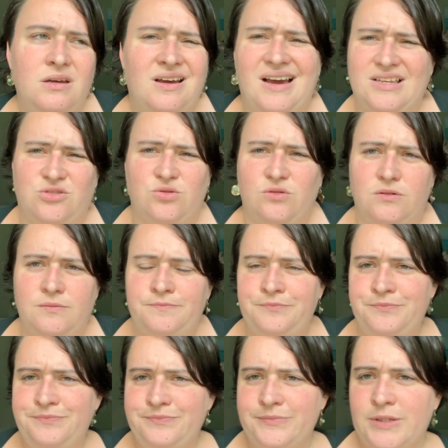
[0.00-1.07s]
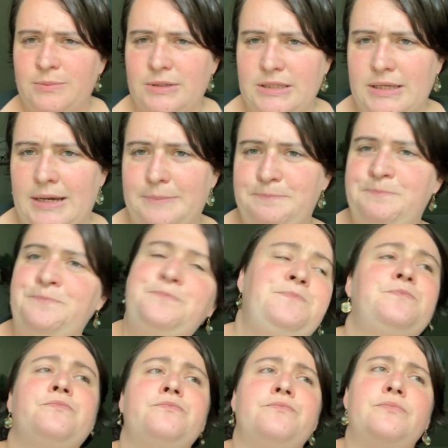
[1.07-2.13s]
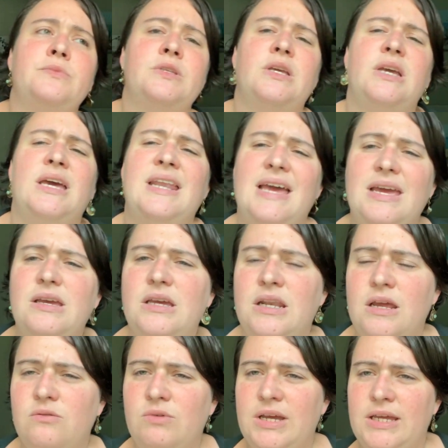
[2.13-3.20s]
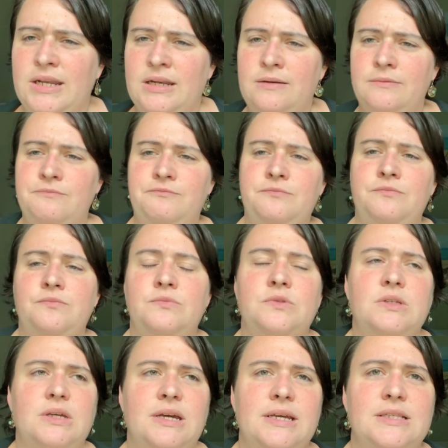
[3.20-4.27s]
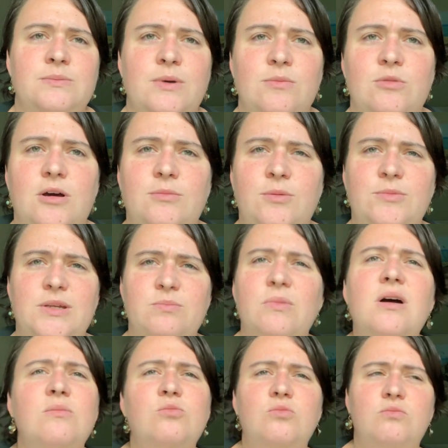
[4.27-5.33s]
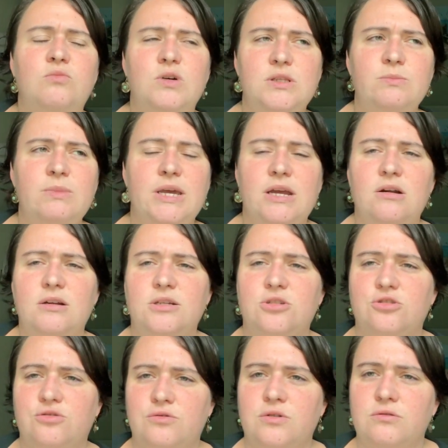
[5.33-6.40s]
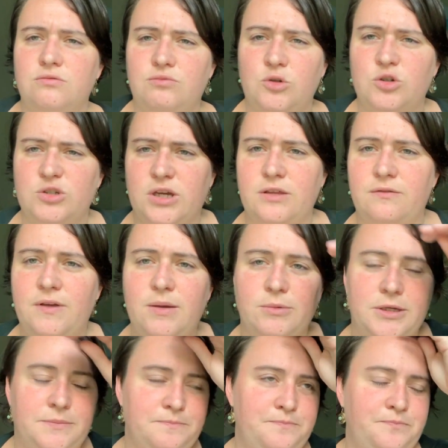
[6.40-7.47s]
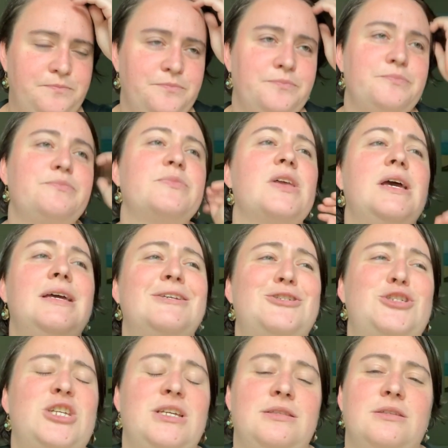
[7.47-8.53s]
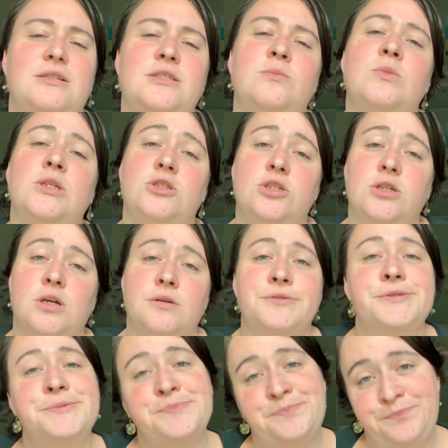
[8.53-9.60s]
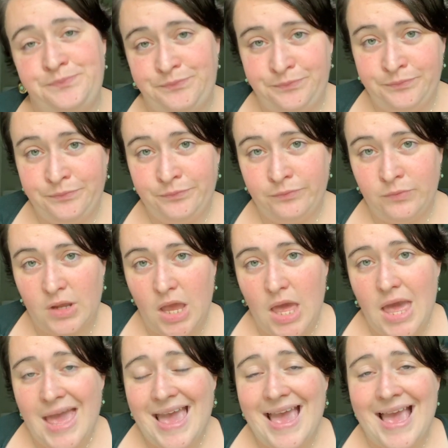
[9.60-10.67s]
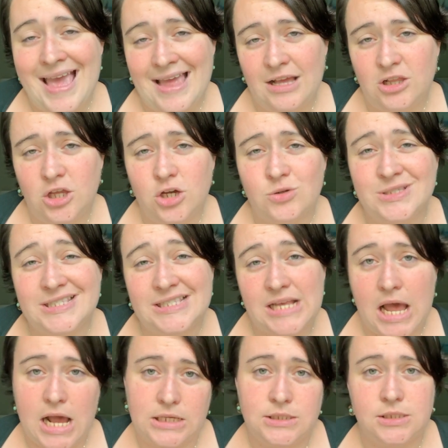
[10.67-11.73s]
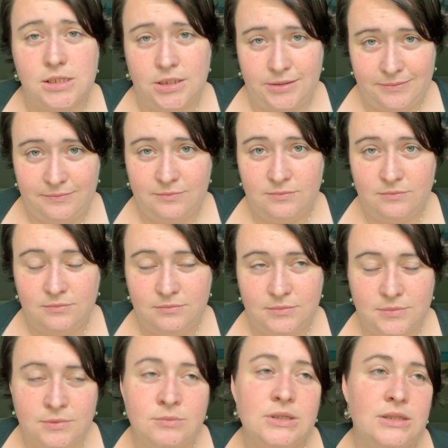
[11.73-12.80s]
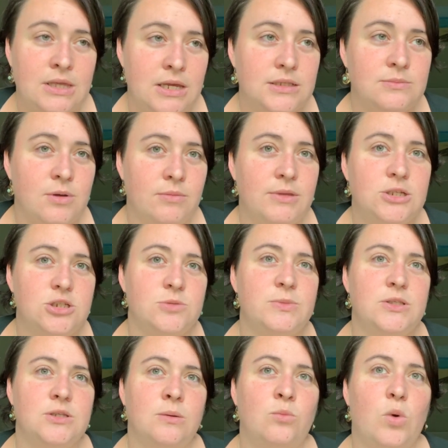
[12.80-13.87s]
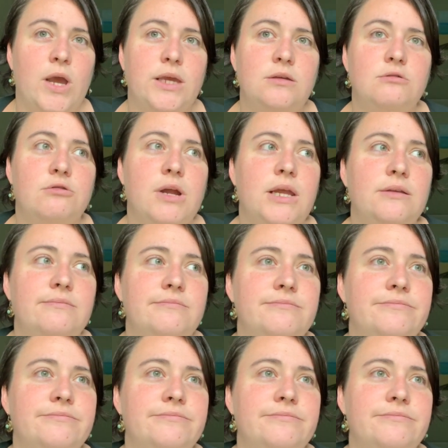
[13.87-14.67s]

high school, something like that. And I went and I asked my mom, I'm like, Mom, what's my heritage through your side of the family? She looked at me and she goes, Anglo-Saxon. Oh, thanks, Mom. That just means I'm white. Great.